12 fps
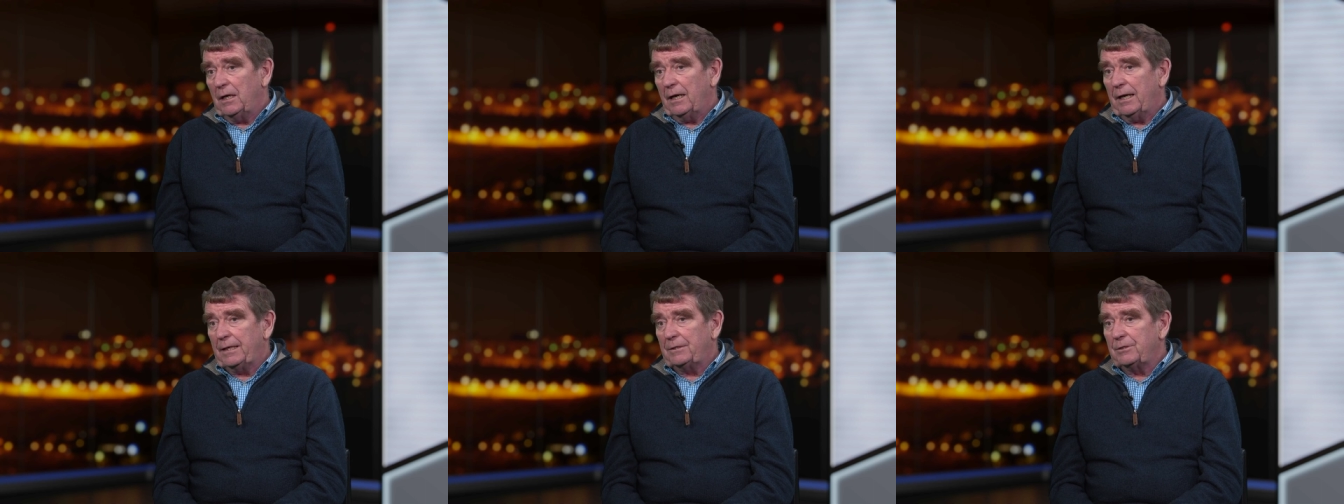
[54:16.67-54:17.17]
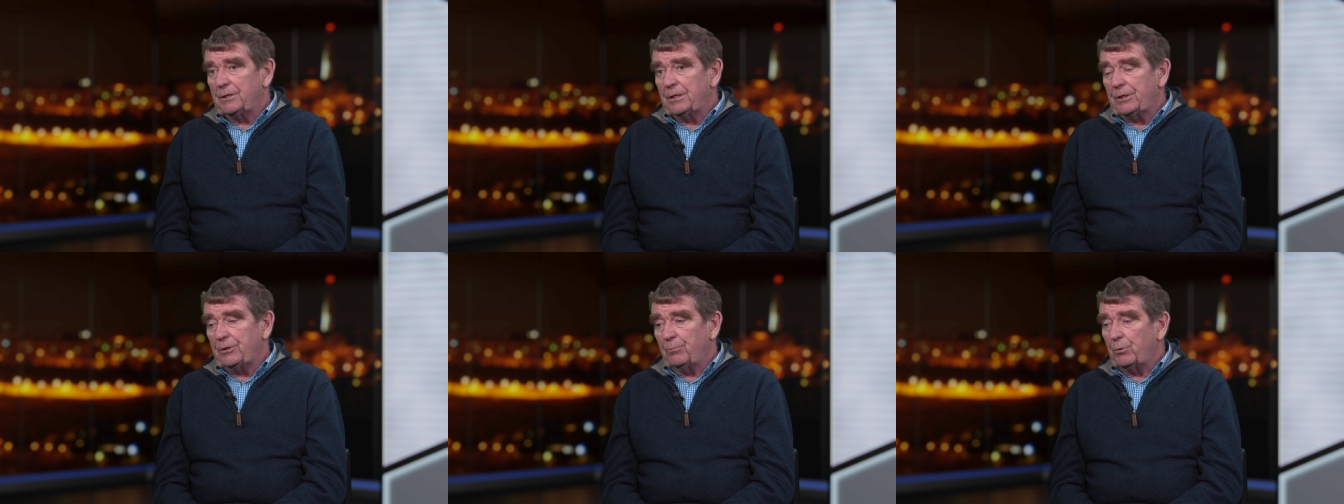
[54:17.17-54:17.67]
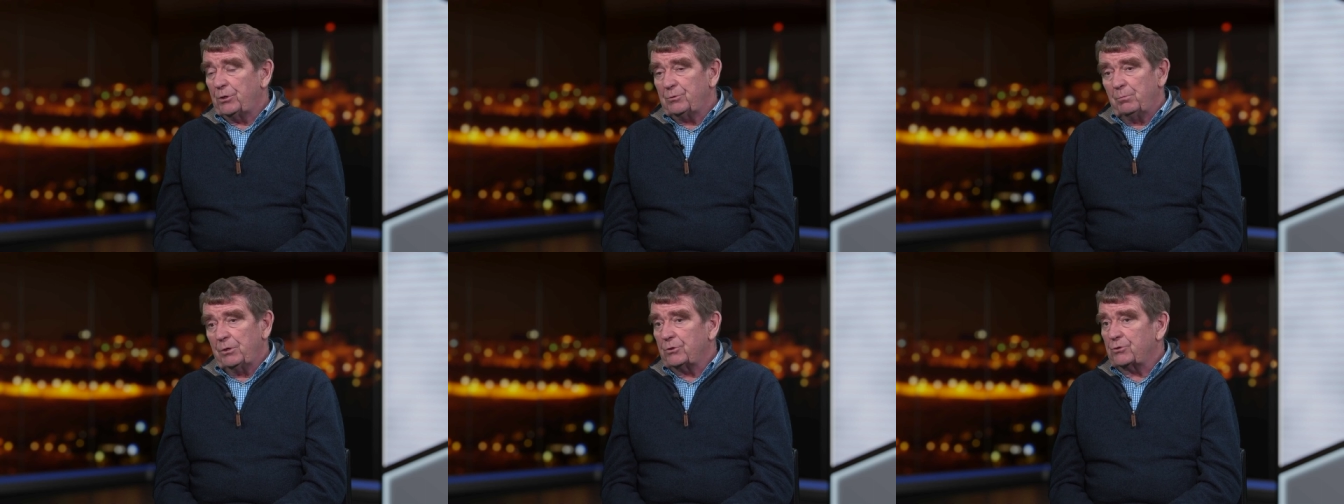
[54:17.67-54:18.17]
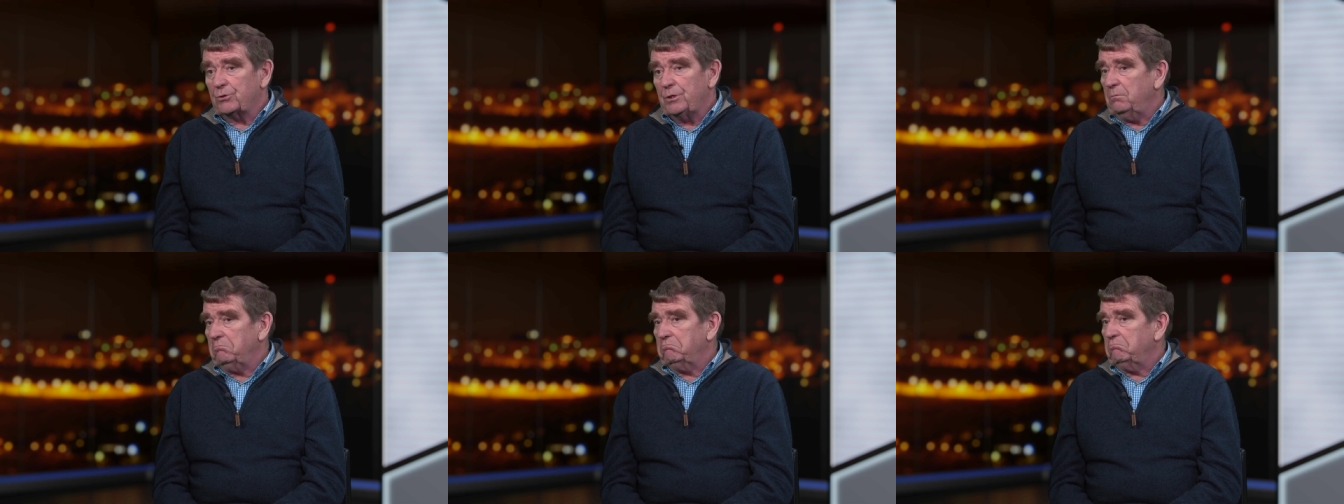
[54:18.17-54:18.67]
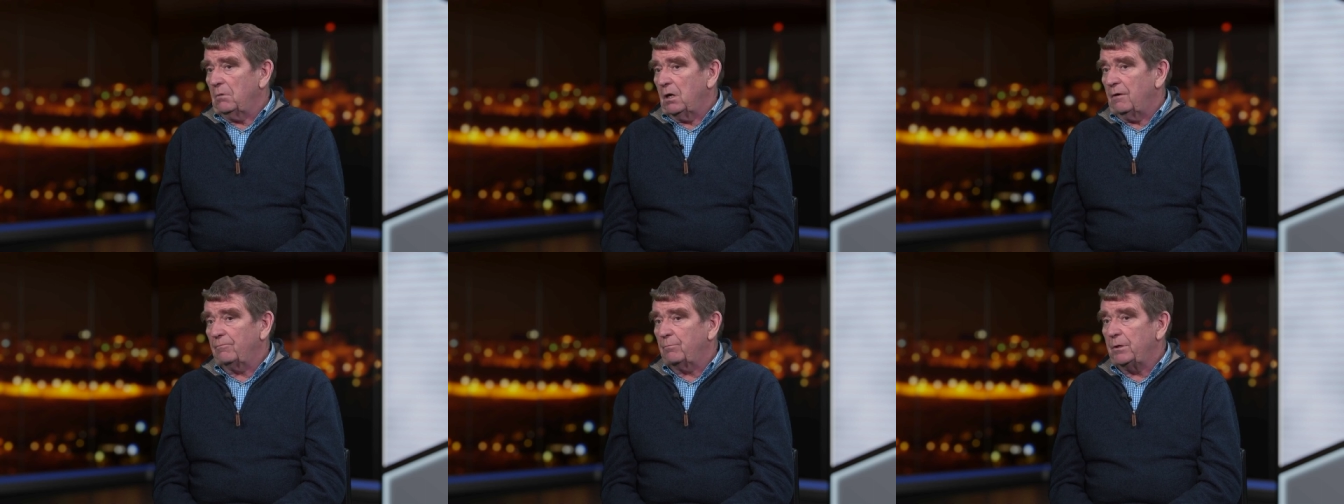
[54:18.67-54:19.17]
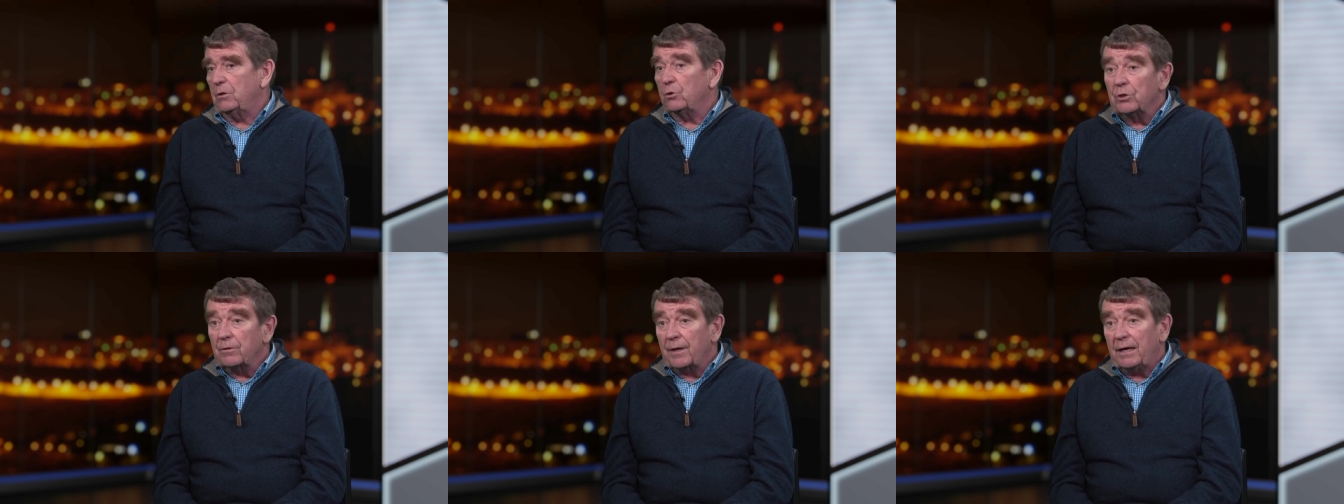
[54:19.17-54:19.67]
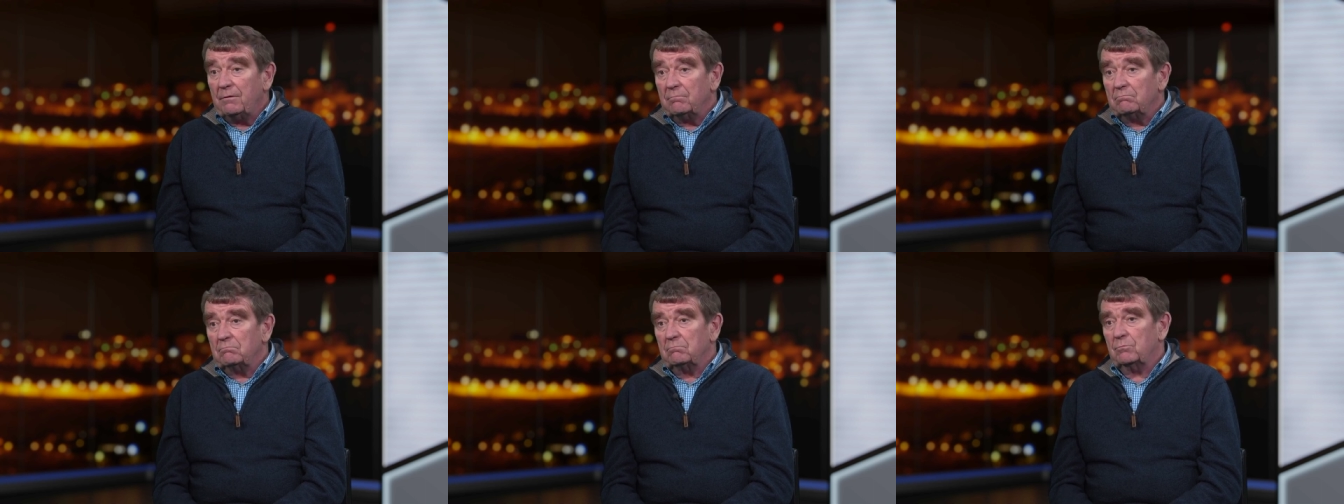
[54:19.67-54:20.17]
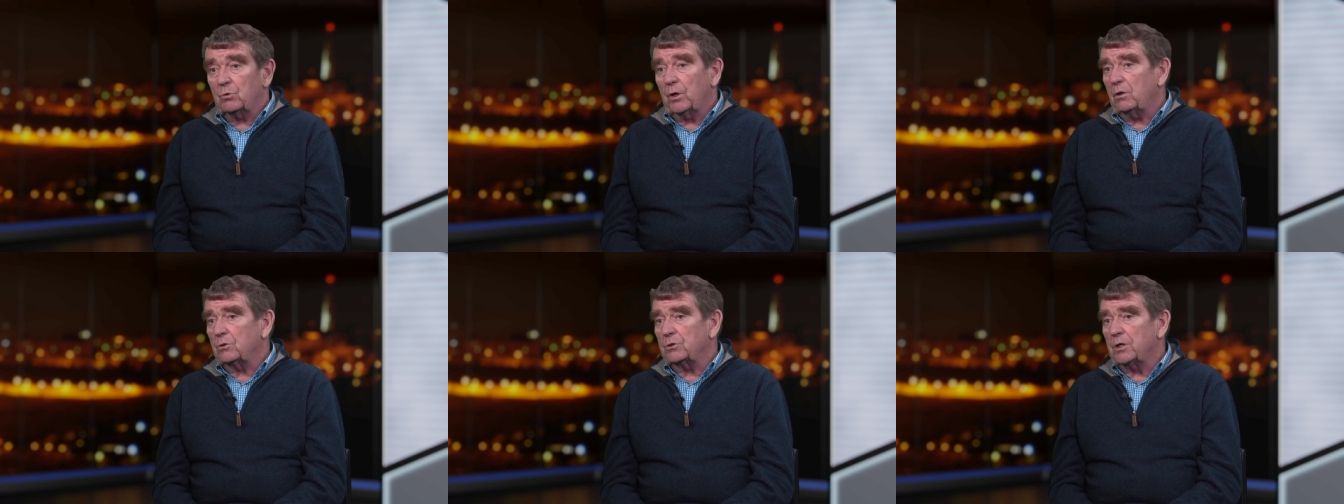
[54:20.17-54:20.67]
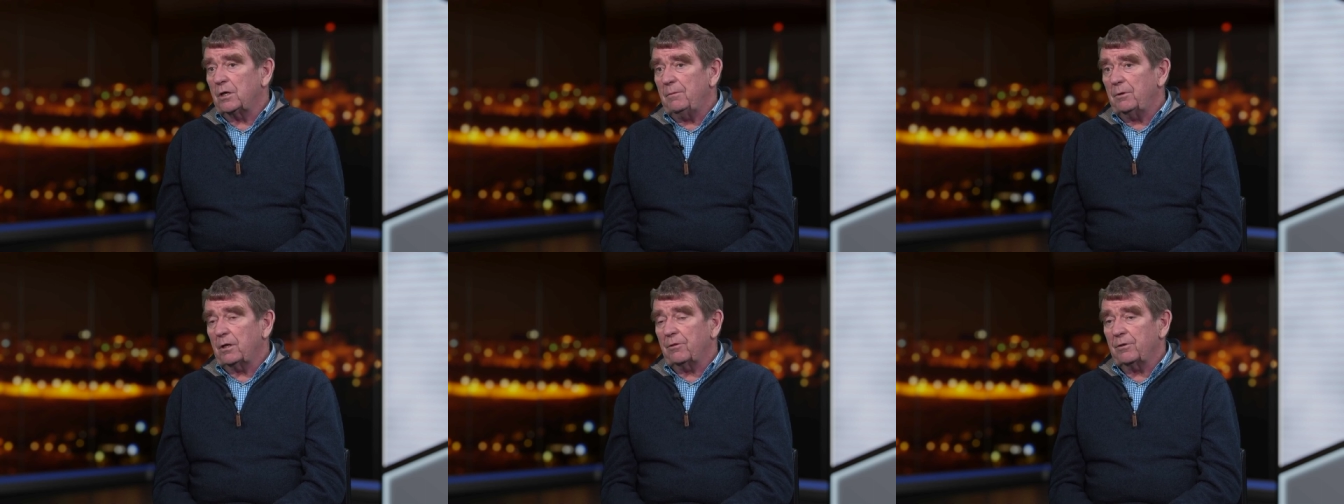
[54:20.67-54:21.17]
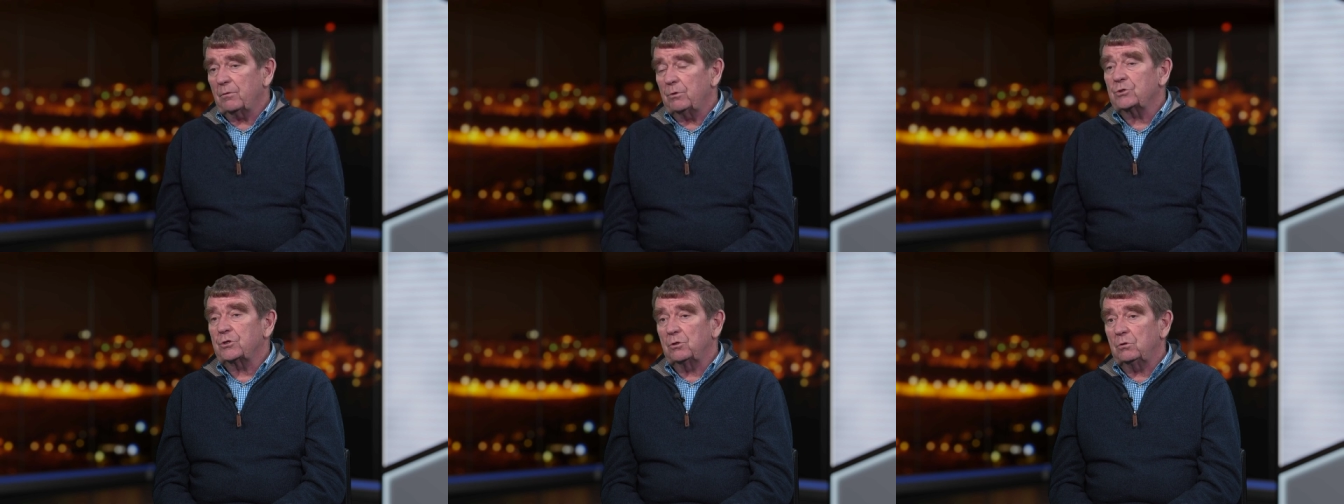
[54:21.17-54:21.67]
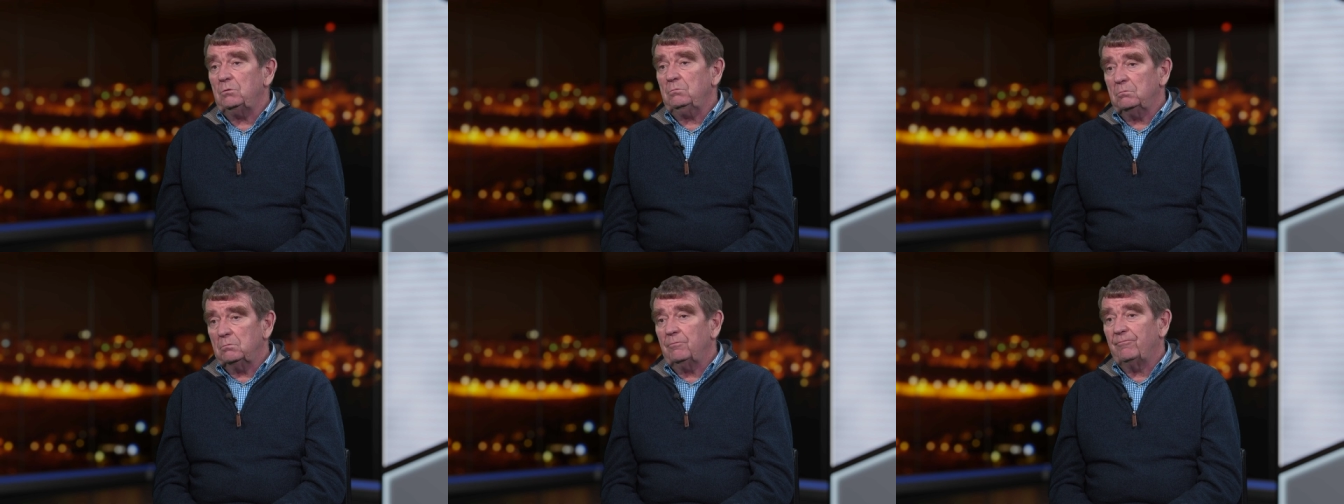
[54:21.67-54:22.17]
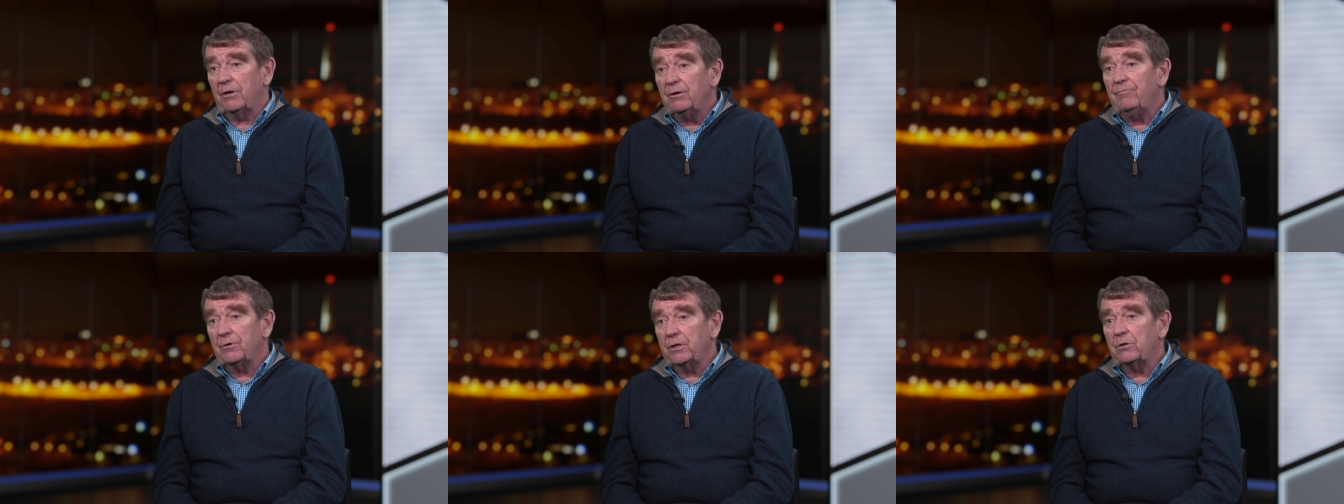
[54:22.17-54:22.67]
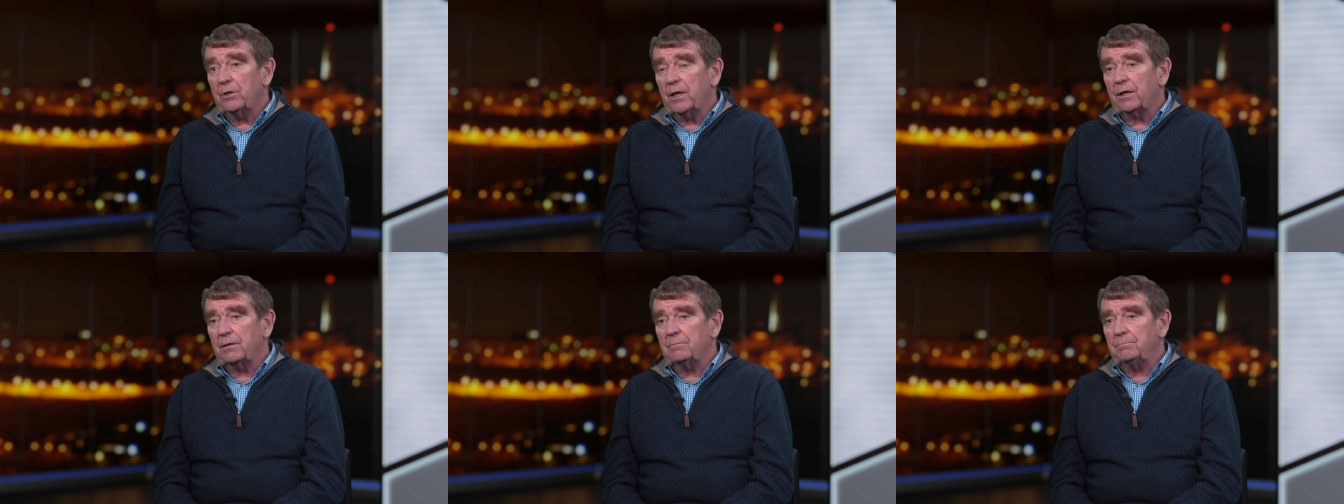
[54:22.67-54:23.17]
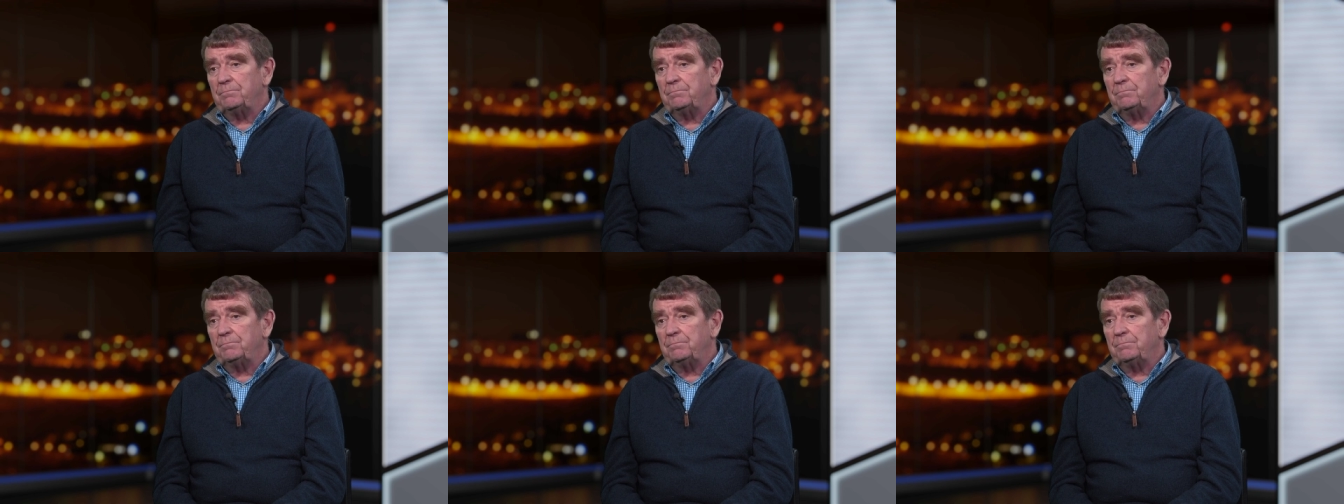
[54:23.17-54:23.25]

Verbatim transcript: And uh, the British military have been good at that quite a long time, and I think we're still very, very good at it.